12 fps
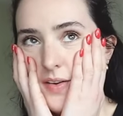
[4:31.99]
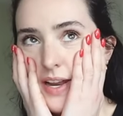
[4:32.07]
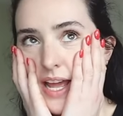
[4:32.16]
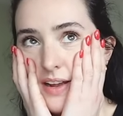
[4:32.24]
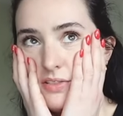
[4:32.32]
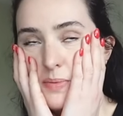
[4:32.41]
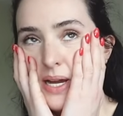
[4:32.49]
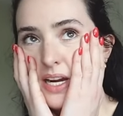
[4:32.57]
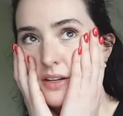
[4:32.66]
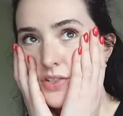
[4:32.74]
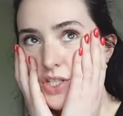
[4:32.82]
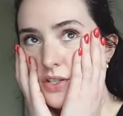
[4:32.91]
on every
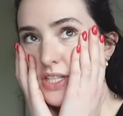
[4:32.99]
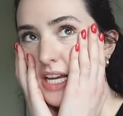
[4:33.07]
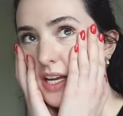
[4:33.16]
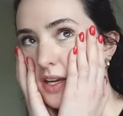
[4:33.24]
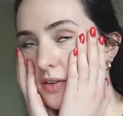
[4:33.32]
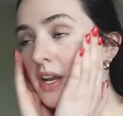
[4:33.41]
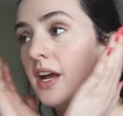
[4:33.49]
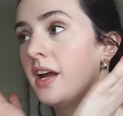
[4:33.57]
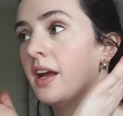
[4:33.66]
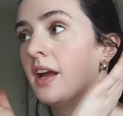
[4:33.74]
pair of shoes I own.